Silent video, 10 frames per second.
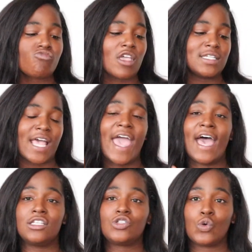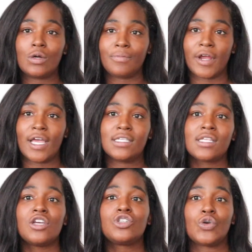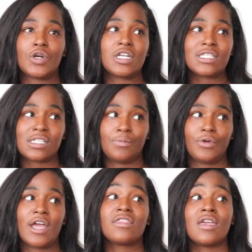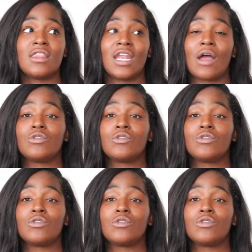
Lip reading: because I had sore breasts, shortness of breath, and then I